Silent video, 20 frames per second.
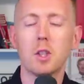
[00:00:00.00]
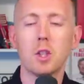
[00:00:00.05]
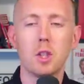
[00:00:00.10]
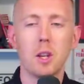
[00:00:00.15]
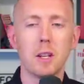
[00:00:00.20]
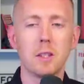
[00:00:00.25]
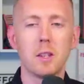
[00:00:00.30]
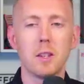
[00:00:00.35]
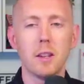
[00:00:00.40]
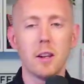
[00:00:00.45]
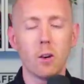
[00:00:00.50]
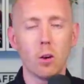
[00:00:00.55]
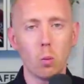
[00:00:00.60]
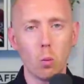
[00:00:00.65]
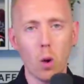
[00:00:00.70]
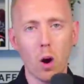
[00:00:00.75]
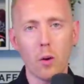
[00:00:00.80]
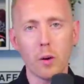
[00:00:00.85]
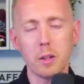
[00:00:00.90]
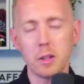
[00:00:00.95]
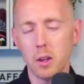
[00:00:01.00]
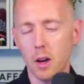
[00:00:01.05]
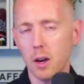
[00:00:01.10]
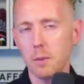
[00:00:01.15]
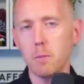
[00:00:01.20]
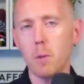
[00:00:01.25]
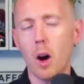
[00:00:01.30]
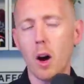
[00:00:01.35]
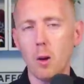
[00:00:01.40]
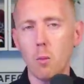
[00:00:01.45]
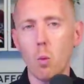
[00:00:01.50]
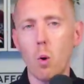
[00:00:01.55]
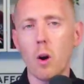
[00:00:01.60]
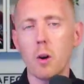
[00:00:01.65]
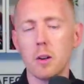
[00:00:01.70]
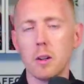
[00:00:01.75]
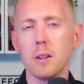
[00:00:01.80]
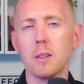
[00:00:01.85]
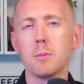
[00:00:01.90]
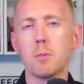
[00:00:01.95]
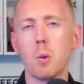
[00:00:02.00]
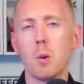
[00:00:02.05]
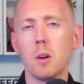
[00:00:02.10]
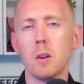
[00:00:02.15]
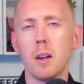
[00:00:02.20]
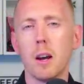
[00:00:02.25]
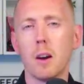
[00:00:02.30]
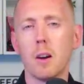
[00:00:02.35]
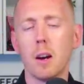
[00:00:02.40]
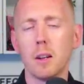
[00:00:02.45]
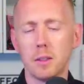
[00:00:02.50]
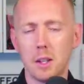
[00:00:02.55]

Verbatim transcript: to suggest that there are worries. I'm, I'm worried at this point now.